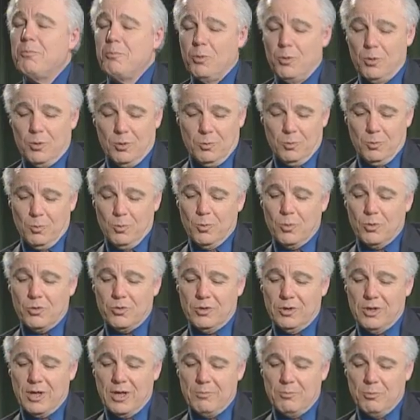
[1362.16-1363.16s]
more
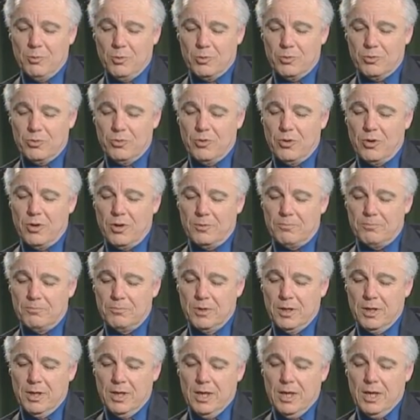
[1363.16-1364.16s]
thought.
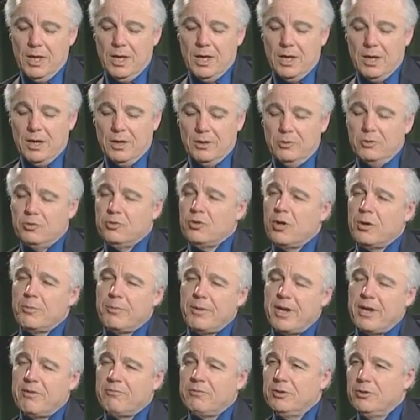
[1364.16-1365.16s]
You talk
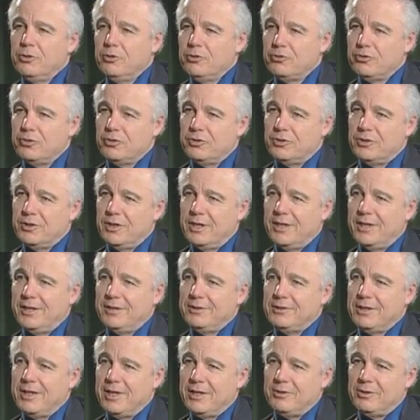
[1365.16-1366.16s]
about evolution,
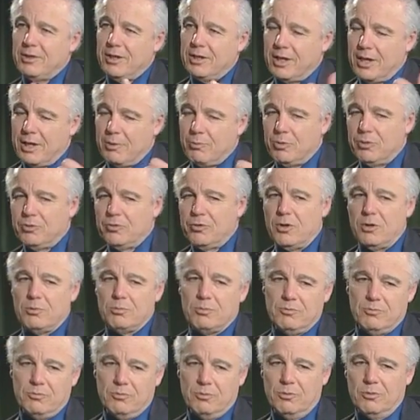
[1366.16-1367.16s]
and again, we talked
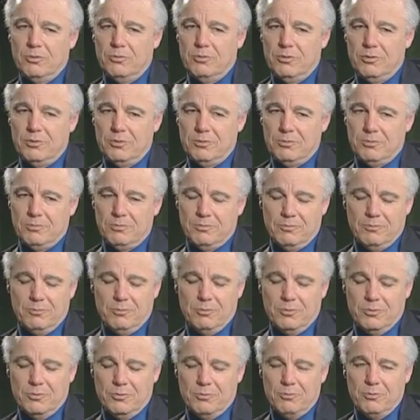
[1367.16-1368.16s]
before
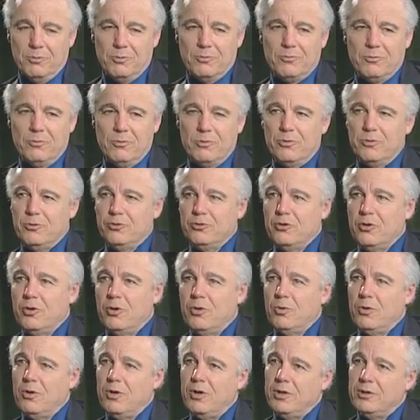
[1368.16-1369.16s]
the
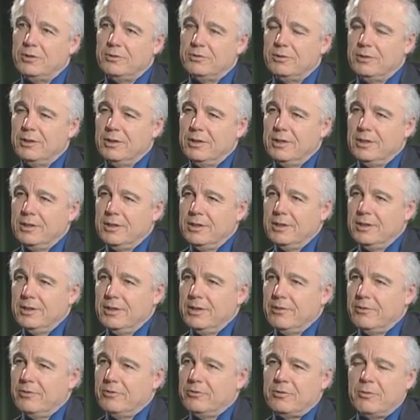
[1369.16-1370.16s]
show on
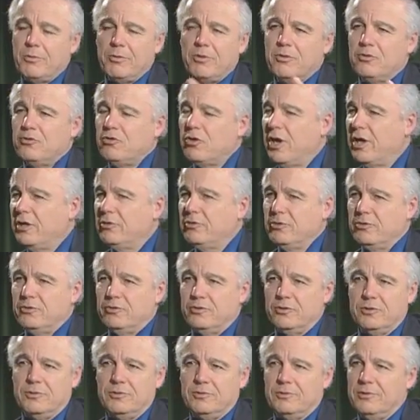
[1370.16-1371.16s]
some of the changes
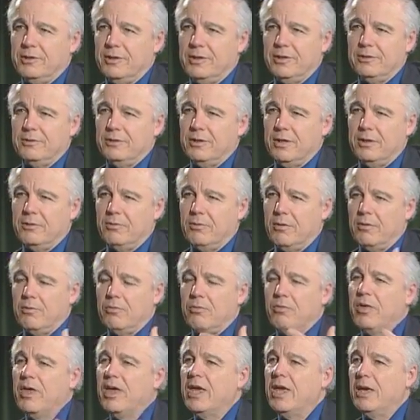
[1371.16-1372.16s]
in
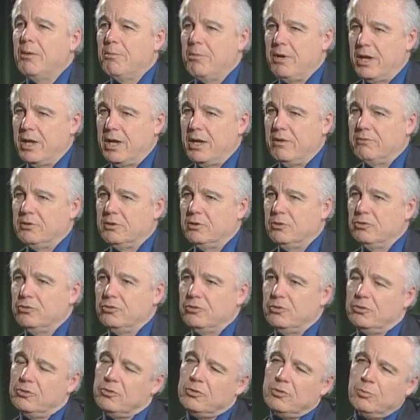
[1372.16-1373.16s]
thinking about
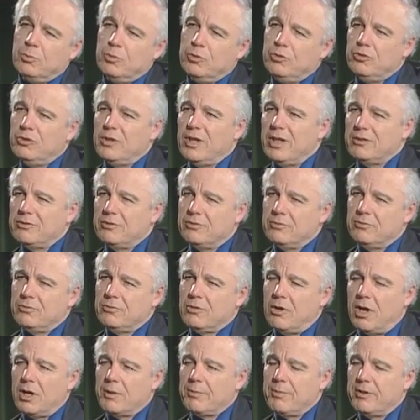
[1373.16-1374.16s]
evolution. Would you like to
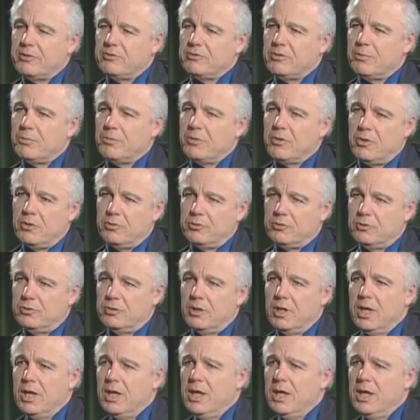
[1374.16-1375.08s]
talk about some of those, and